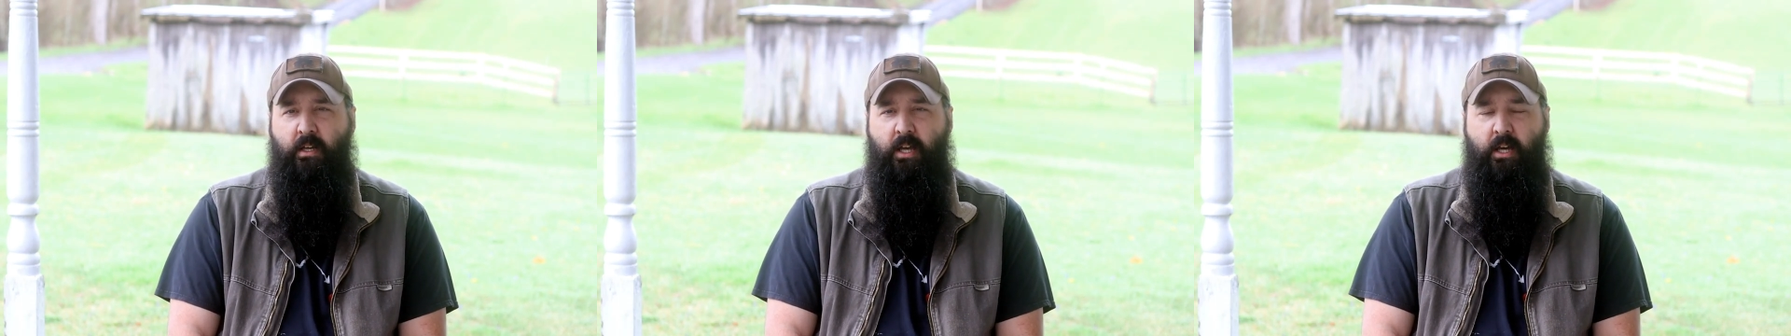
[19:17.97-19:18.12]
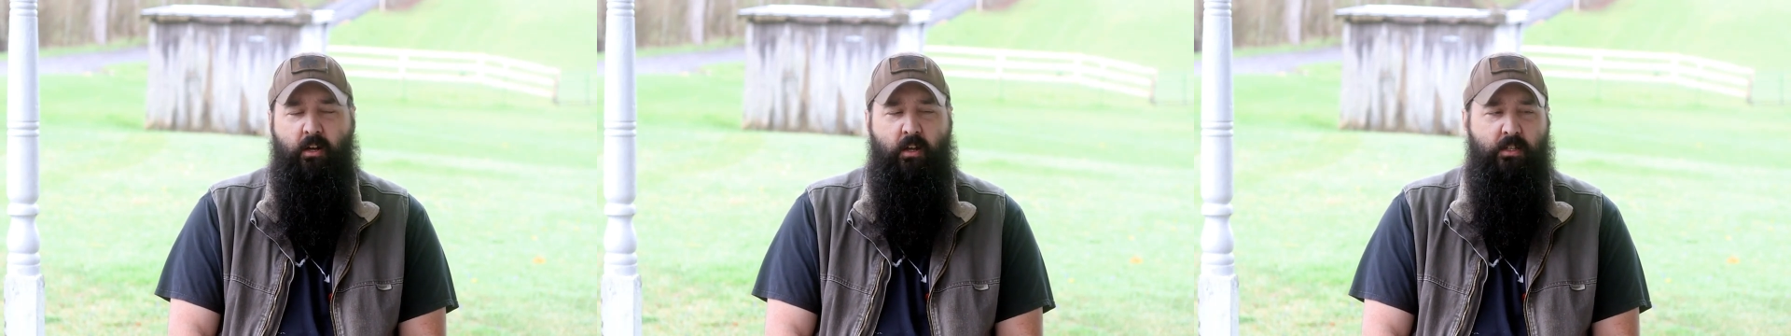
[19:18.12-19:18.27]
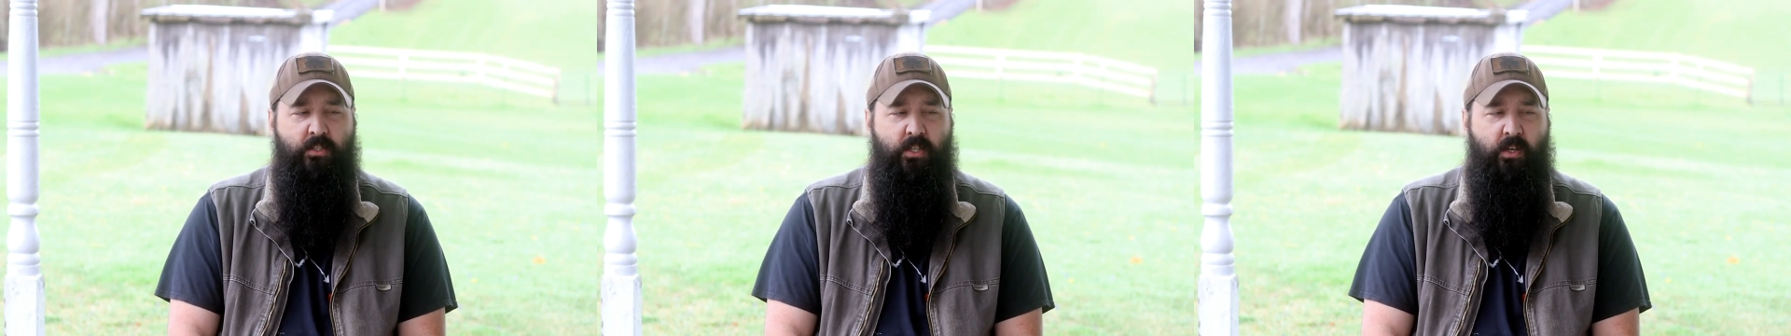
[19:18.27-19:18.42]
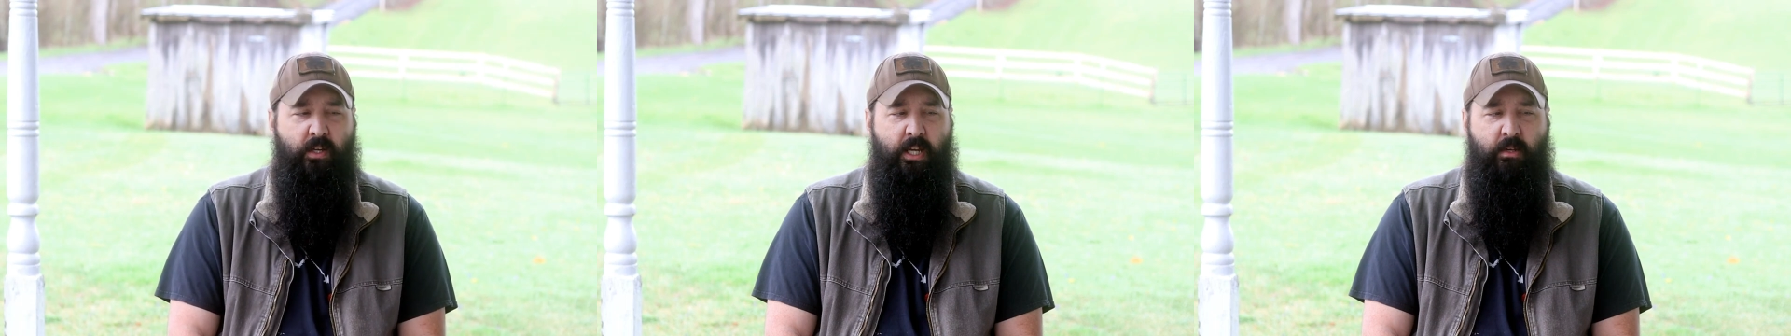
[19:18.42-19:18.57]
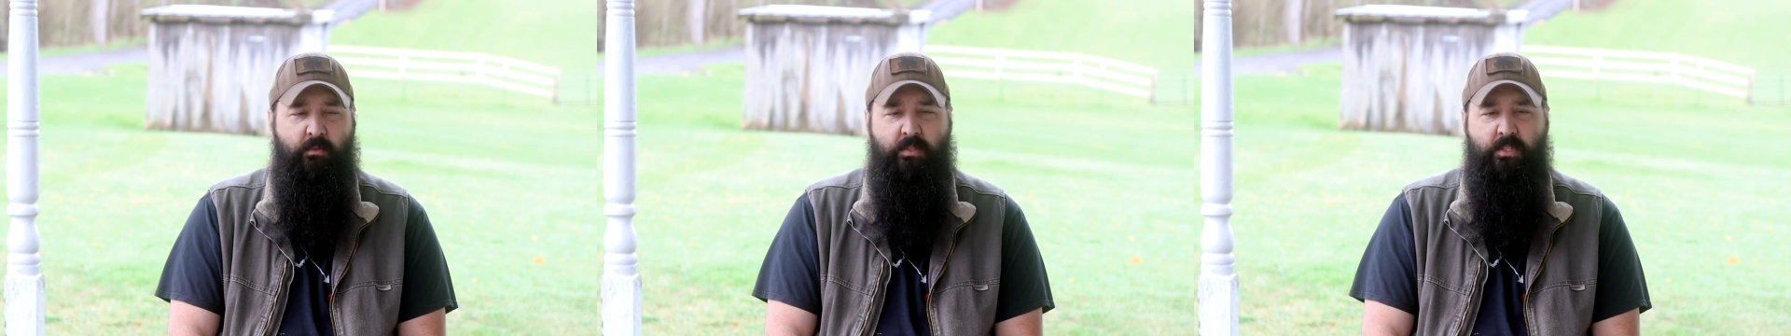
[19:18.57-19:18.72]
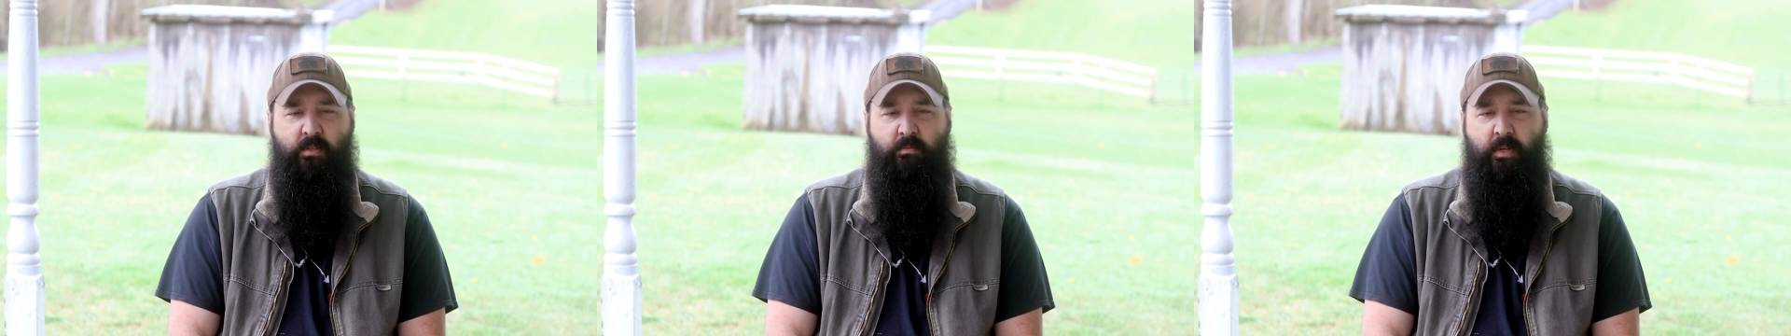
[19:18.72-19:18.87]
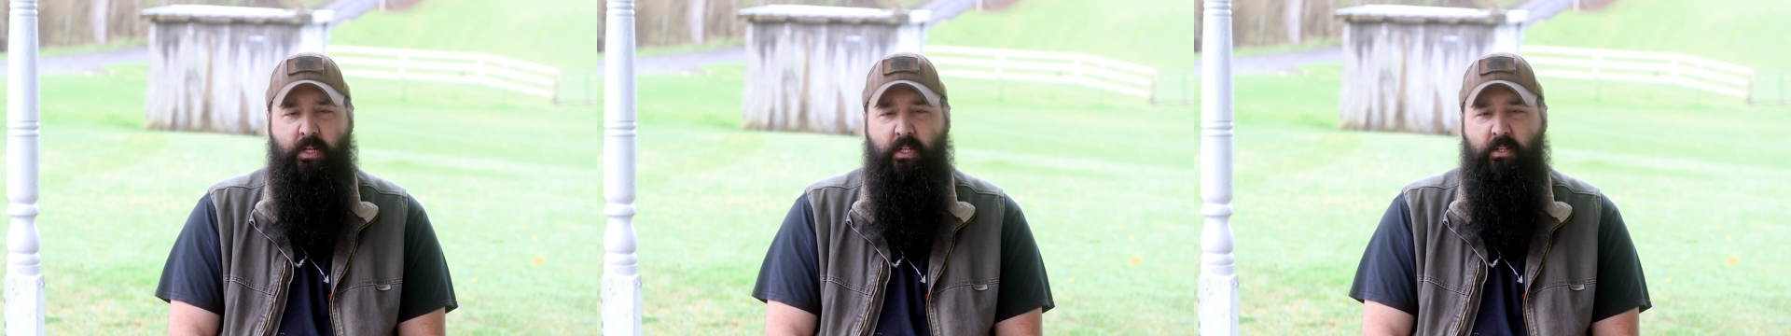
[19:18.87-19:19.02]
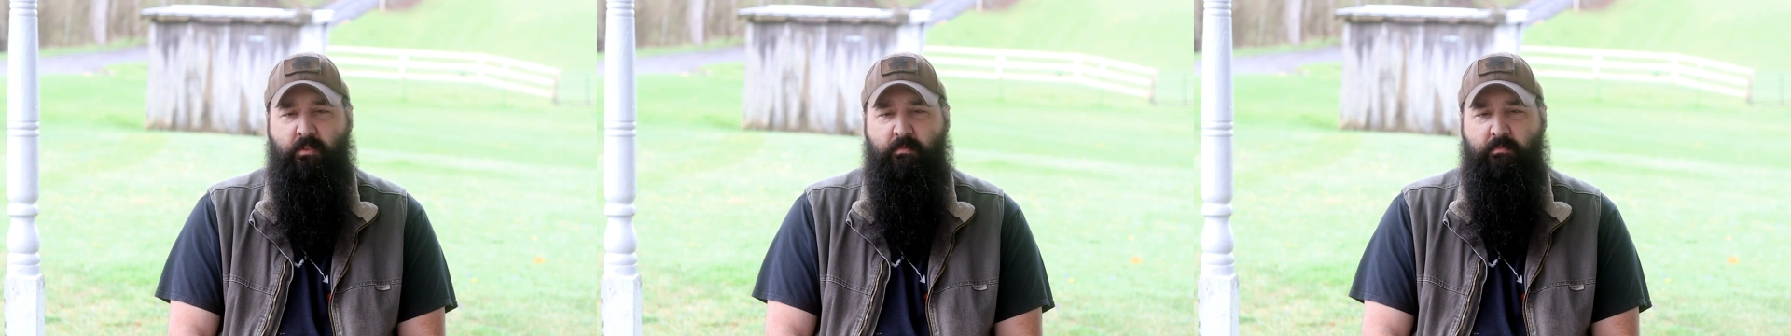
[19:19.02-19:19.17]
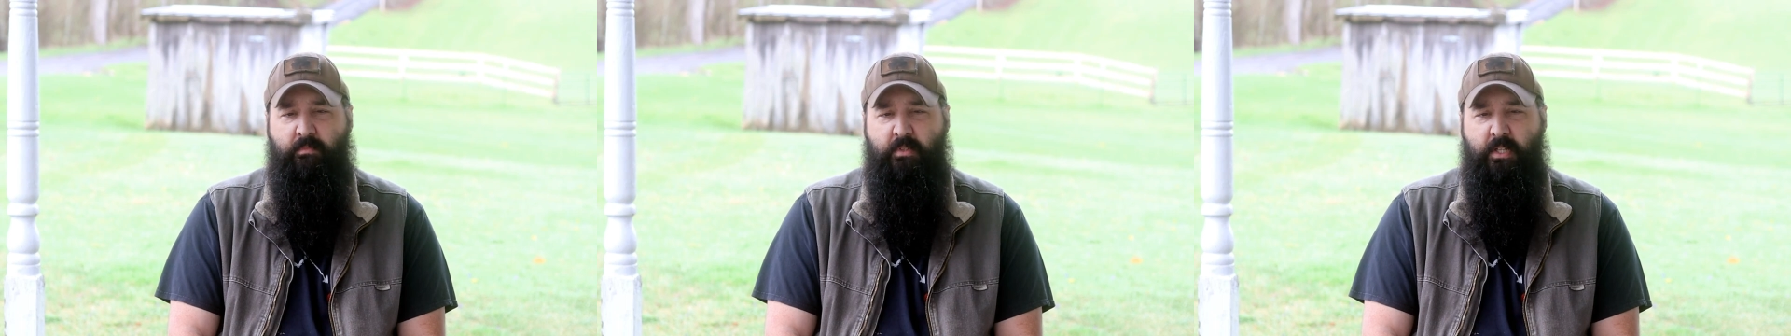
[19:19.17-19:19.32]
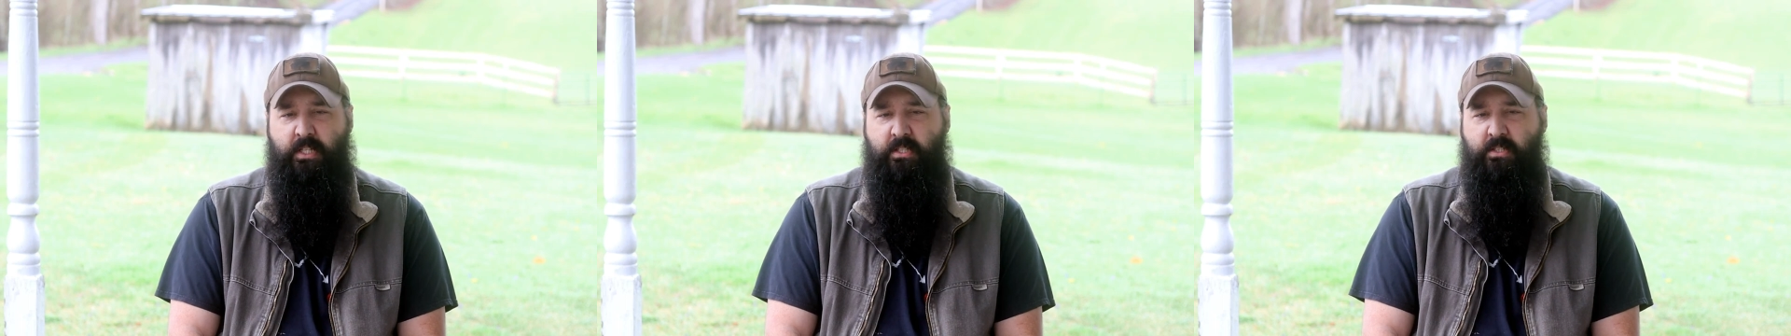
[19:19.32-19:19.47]
And also, he was somebody
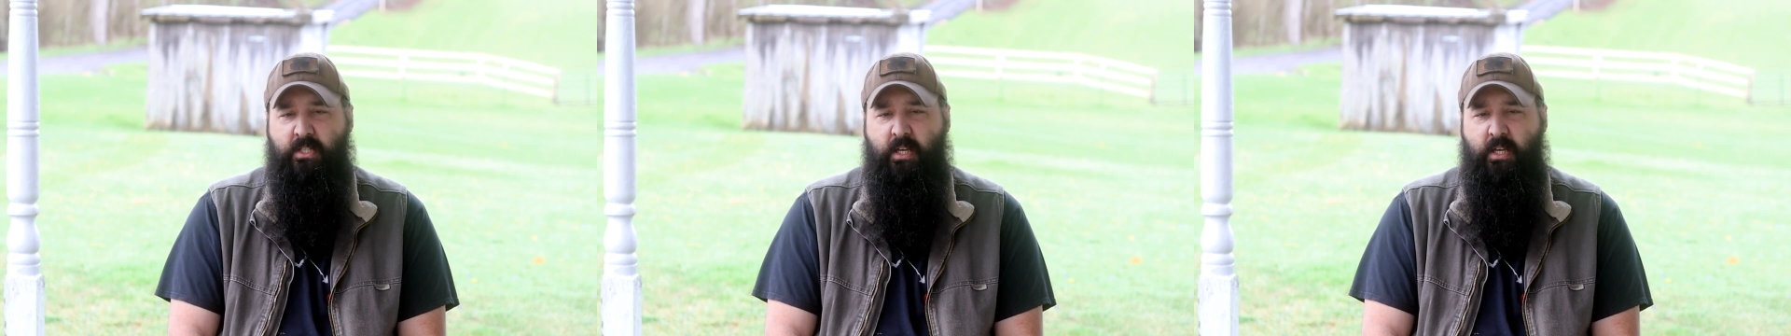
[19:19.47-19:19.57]
who